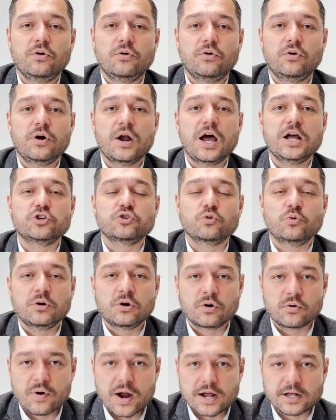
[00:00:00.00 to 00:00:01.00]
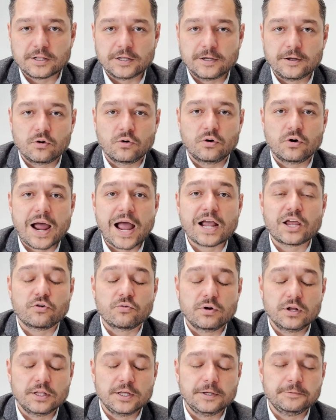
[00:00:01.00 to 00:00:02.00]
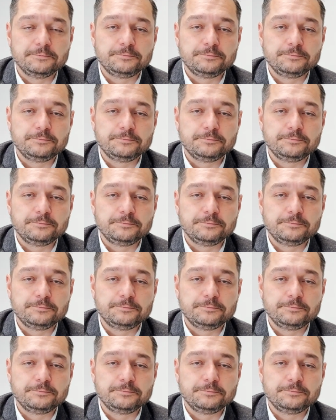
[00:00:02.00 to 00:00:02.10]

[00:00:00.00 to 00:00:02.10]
or not shown correctly or accurately.